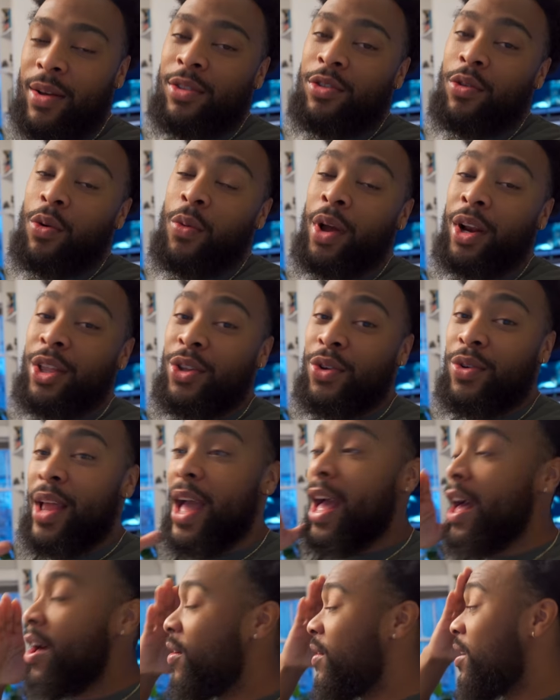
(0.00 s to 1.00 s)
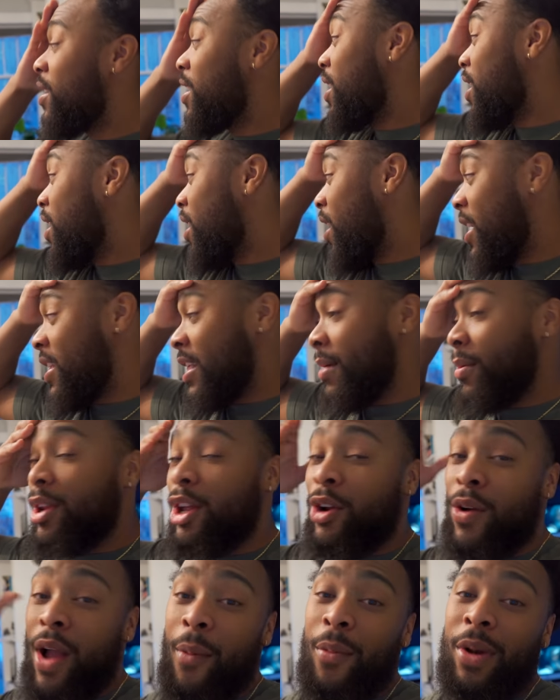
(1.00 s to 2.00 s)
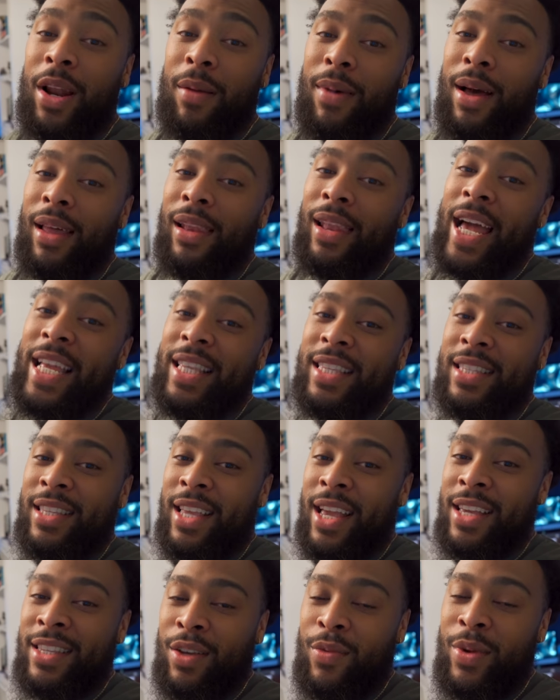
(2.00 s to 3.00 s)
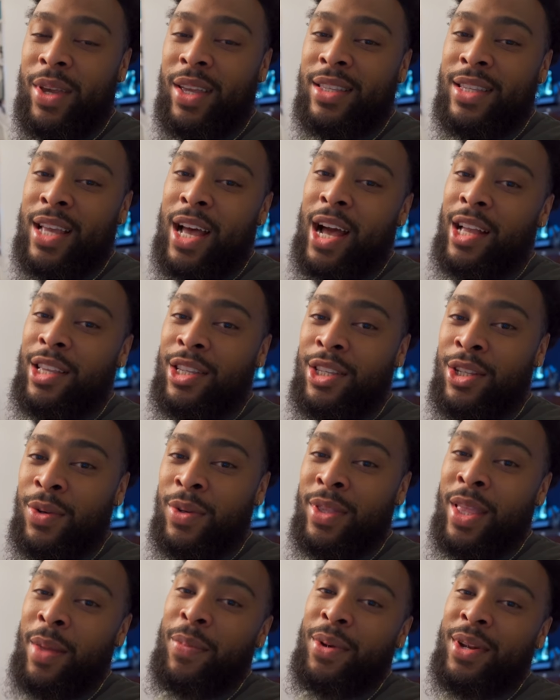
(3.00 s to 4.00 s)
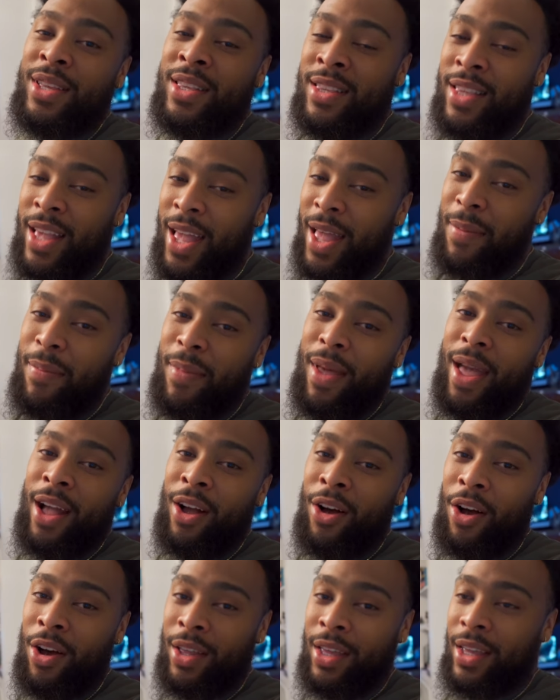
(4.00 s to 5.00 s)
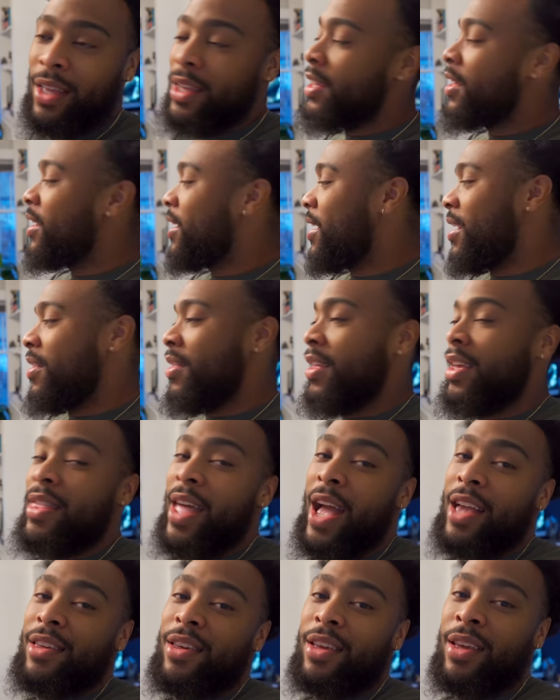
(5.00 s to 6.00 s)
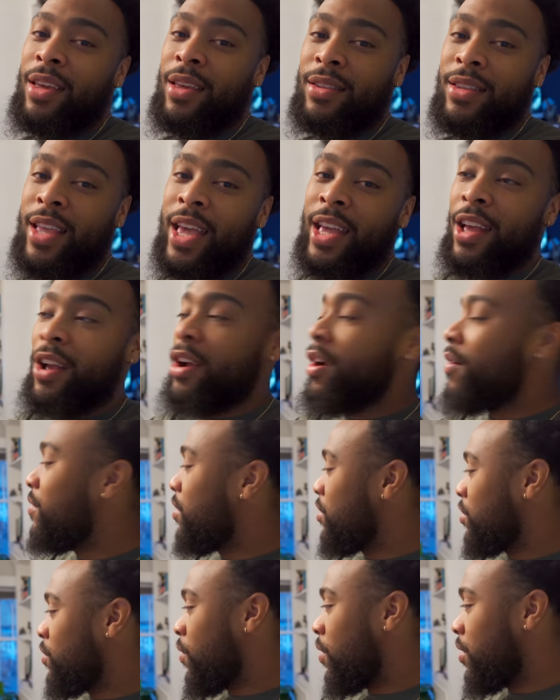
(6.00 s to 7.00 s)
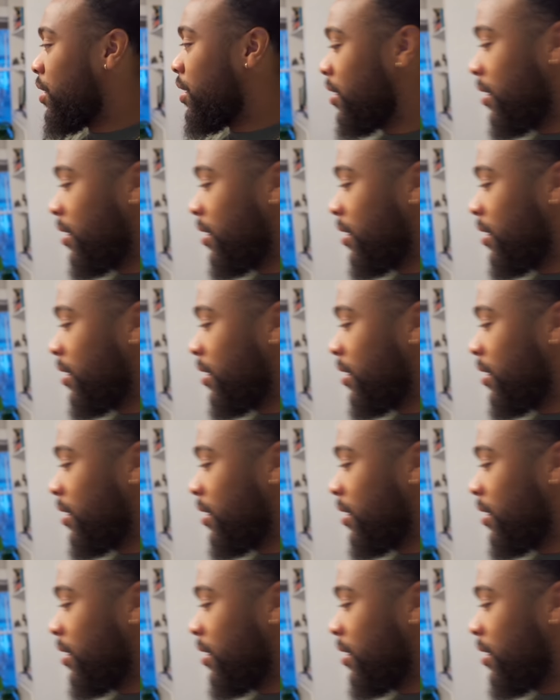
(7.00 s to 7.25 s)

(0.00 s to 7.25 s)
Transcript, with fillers: So what we're gonna do now is I'm gonna grab one of my light stands that we can tie to and then put a sandbag on it and then that should take care of this corner.